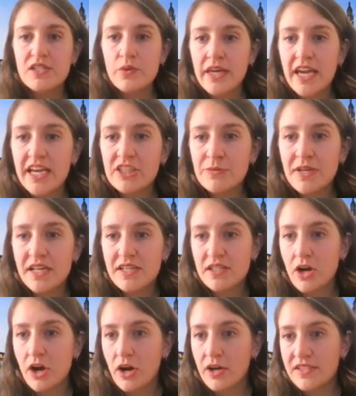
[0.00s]
So engagement as
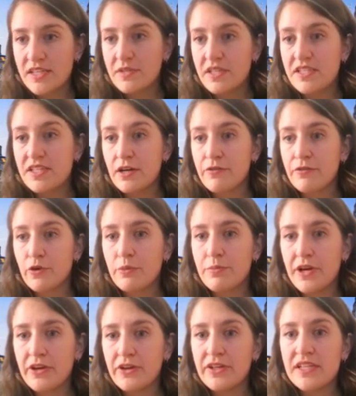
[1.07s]
a concept is therefore
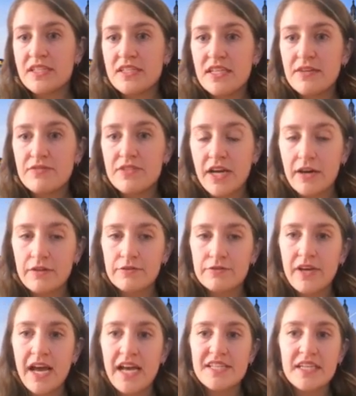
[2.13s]
better conceived of
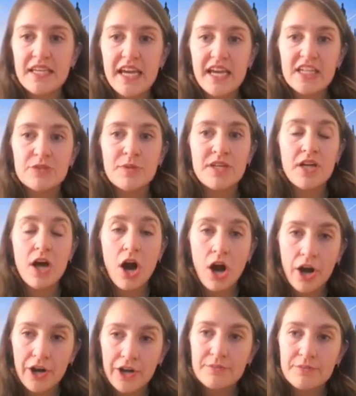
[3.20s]
as engagement
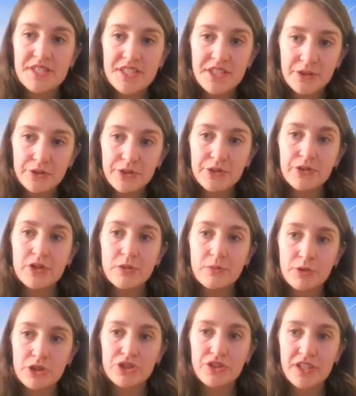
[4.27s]
on material
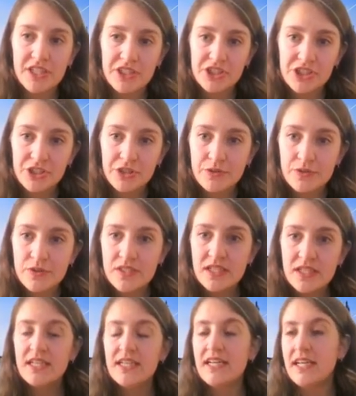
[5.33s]
commercial issues,
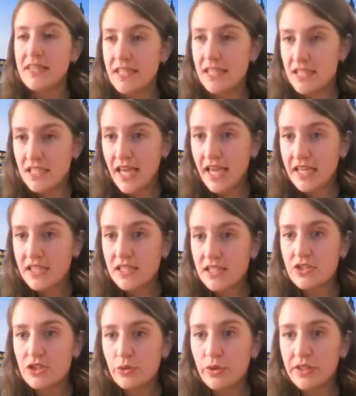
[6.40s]
in this case,
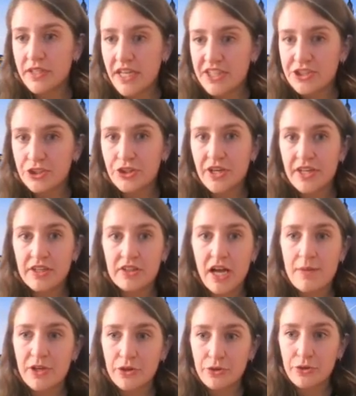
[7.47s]
the dual nature and
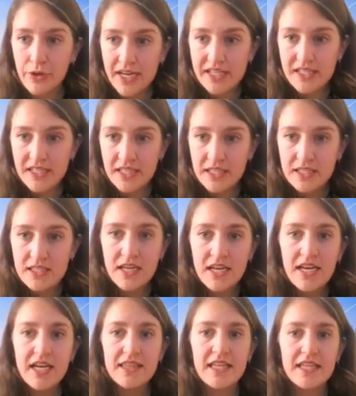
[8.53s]
climate crisis,
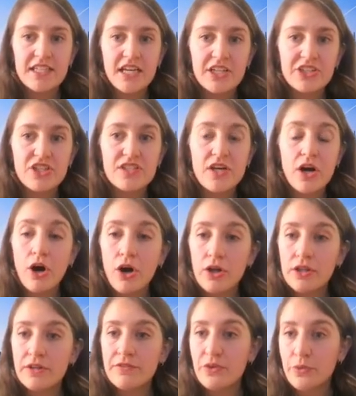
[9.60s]
that touches
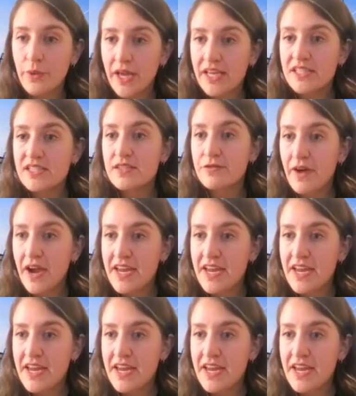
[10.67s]
all of the ways the